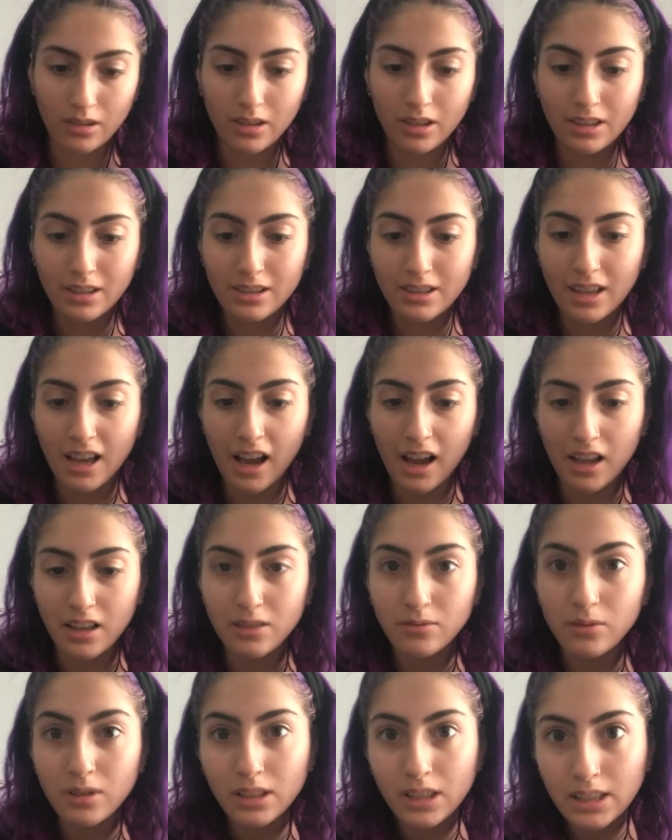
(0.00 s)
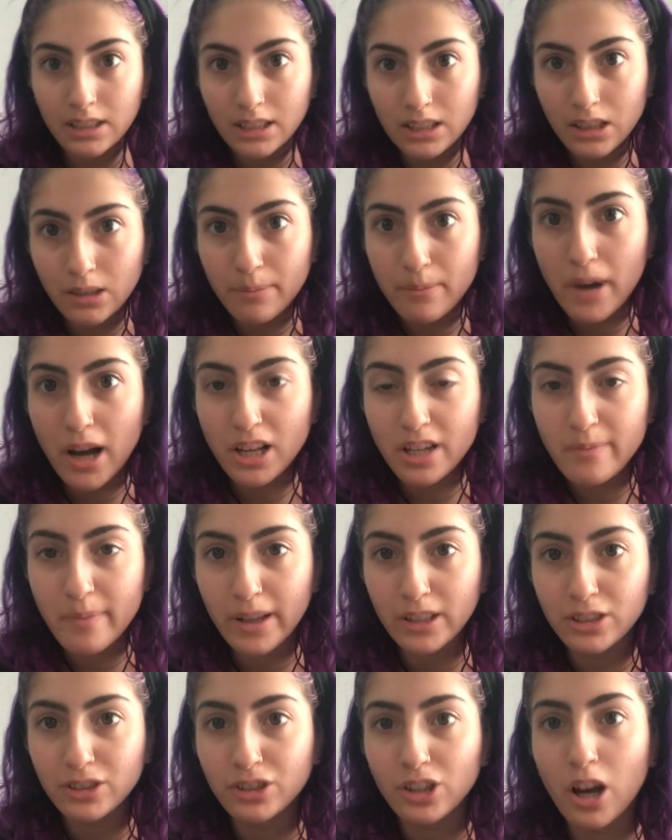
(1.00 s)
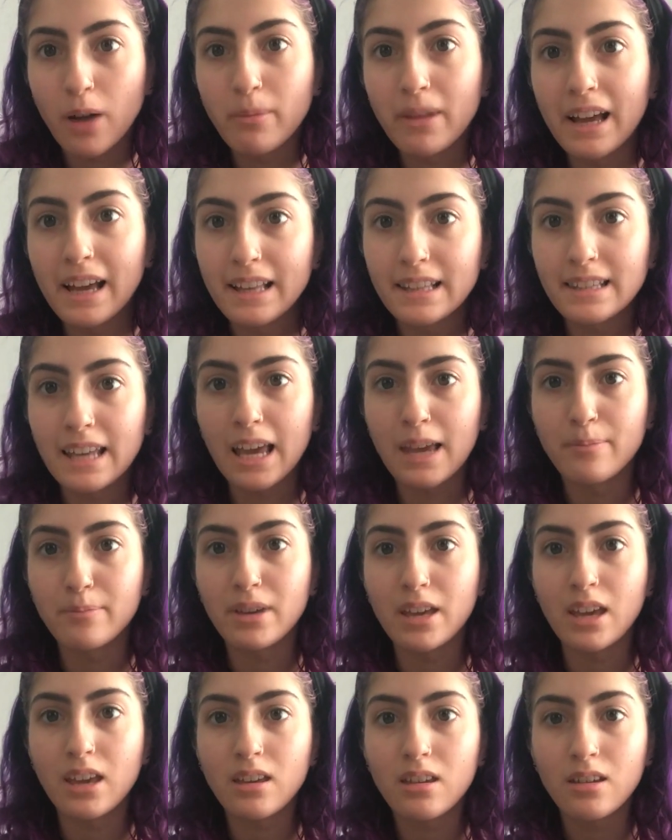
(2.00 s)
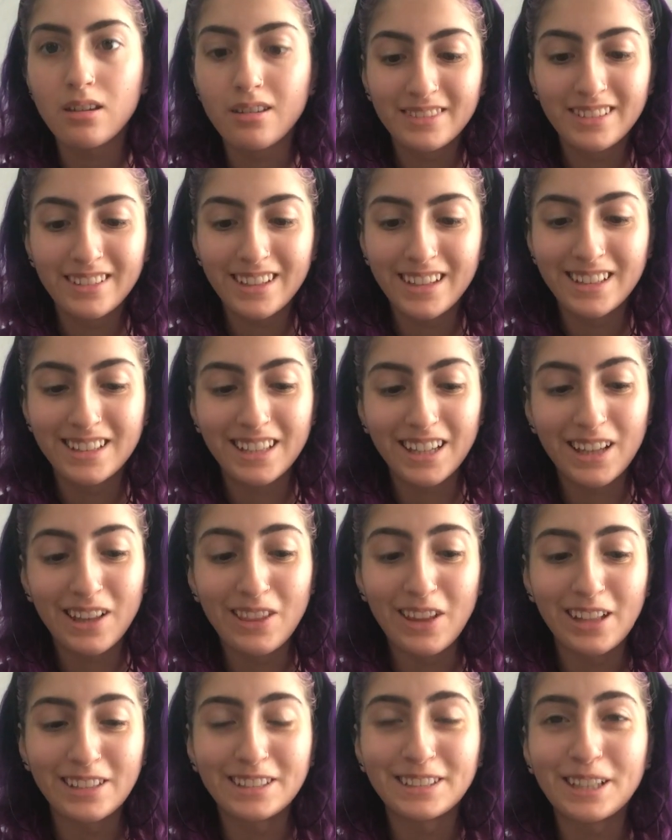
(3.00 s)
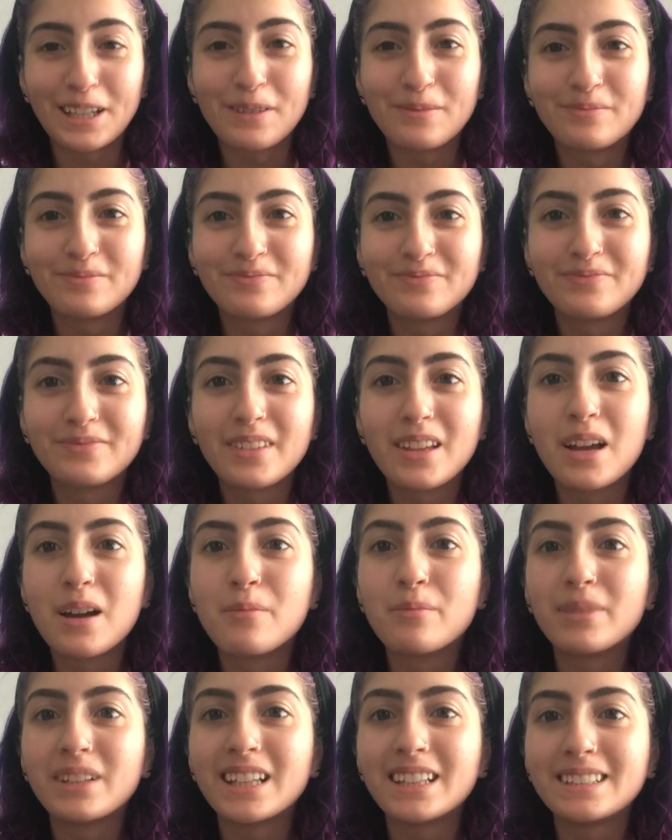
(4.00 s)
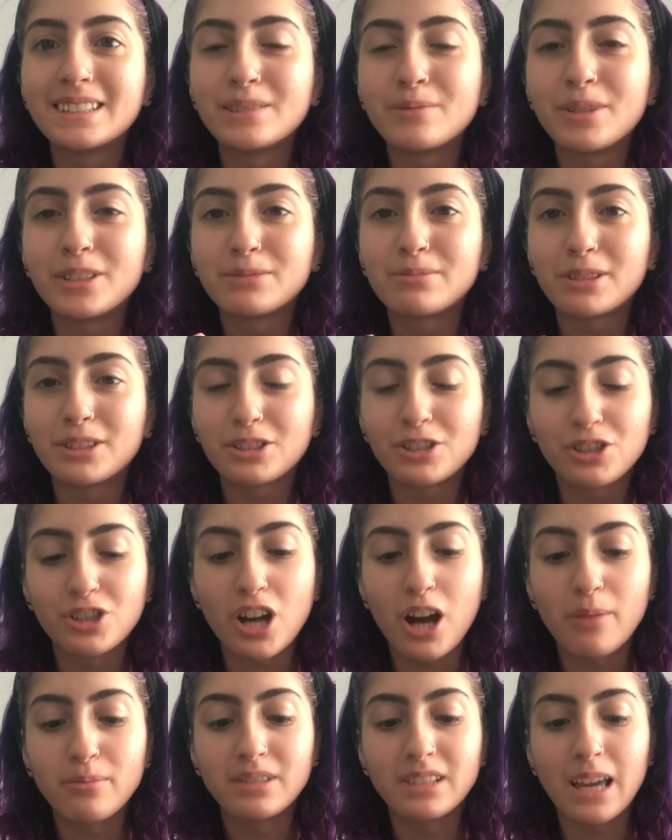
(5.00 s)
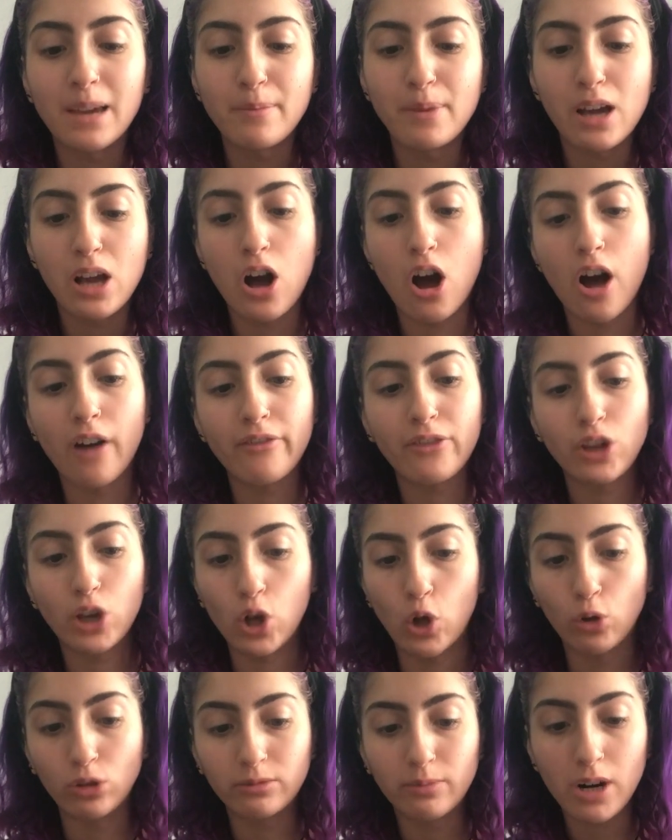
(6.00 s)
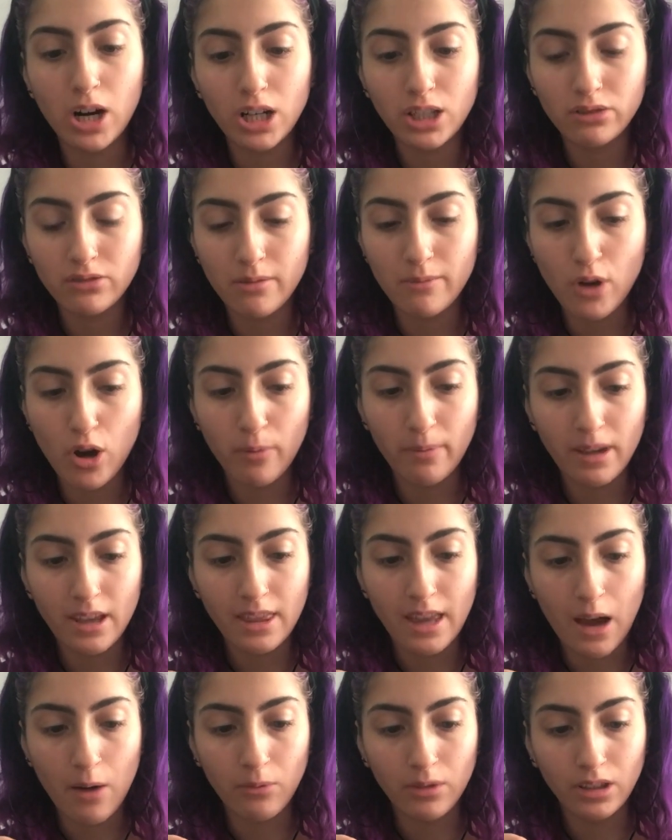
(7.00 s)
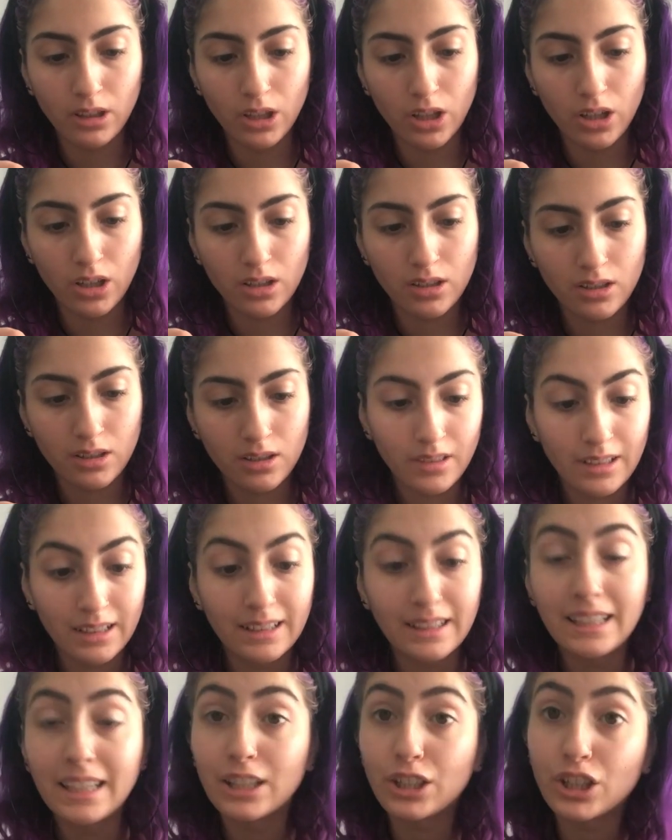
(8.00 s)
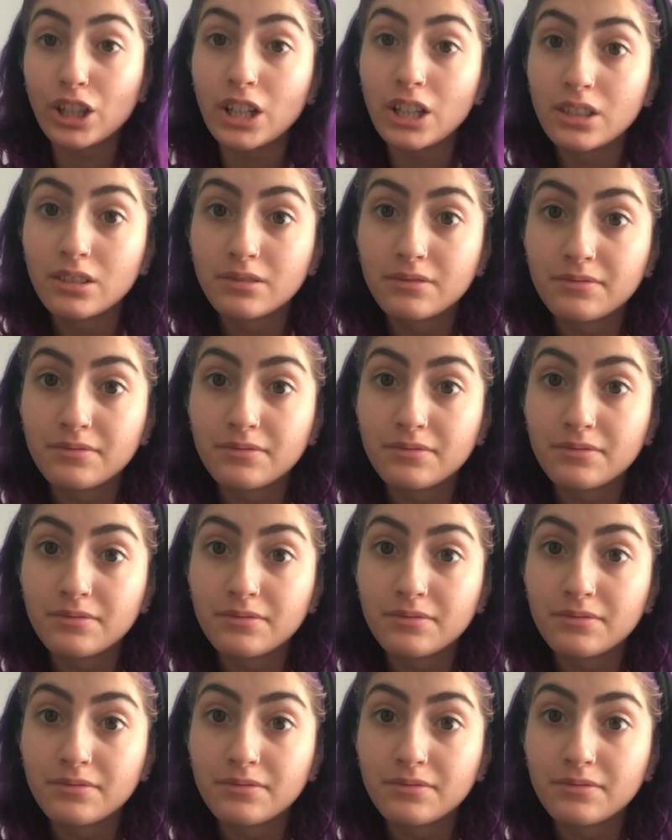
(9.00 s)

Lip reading: This second one, I did a much better job like taping. It's like a lot of tape, but I did a much better job taping off the gold part, so I'm hoping that one looks neater.